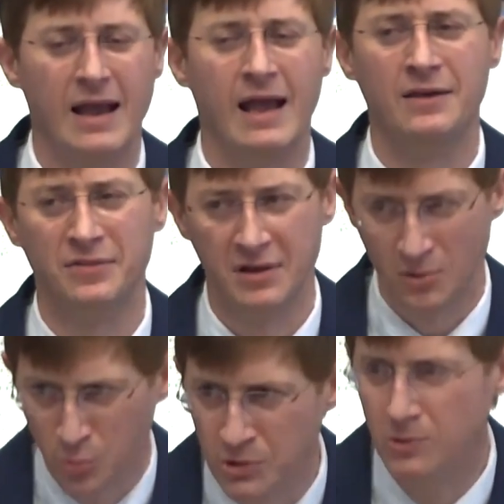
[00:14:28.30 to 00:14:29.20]
and there
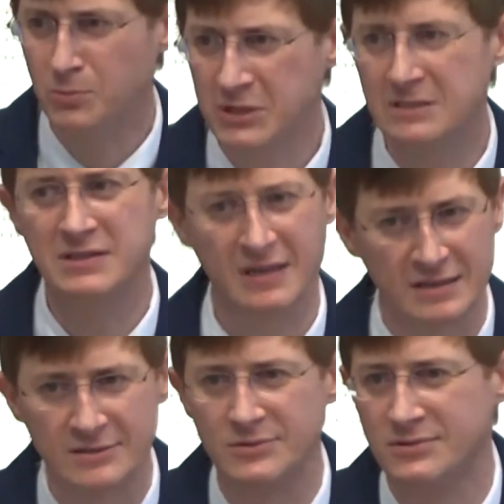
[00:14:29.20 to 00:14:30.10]
will be
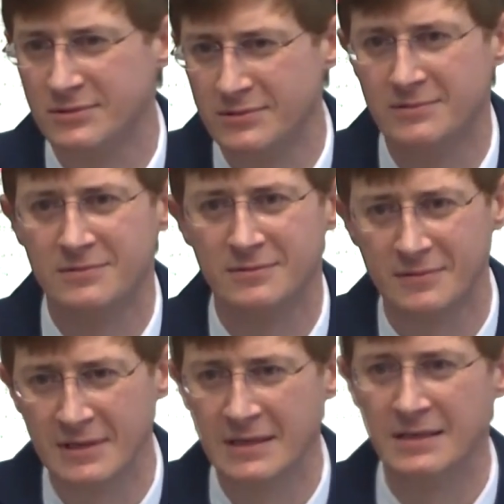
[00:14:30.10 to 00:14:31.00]
days
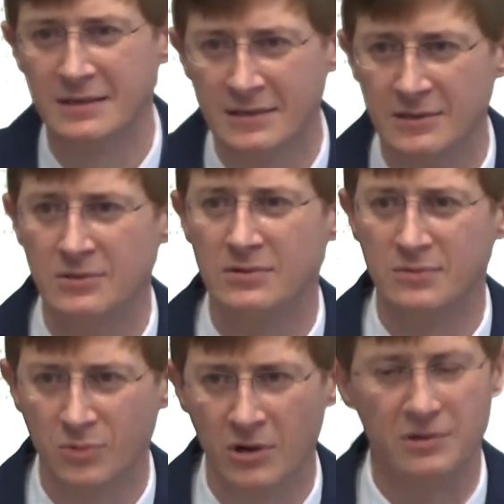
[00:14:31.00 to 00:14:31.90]

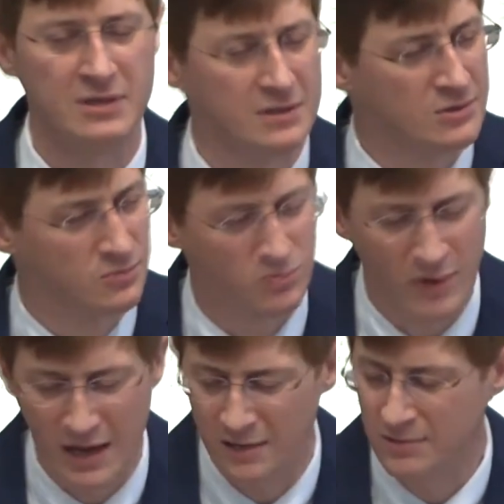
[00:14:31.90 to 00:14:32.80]
where it is
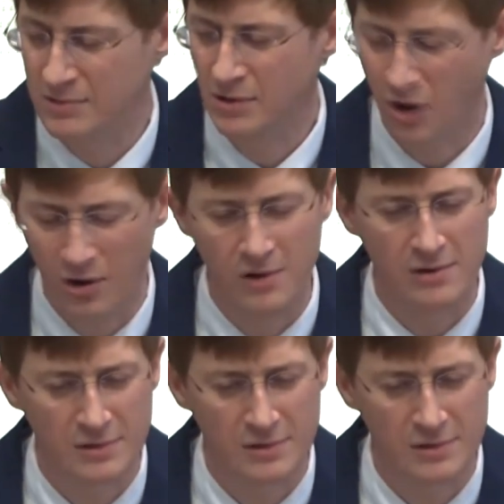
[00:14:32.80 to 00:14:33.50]
rather hard,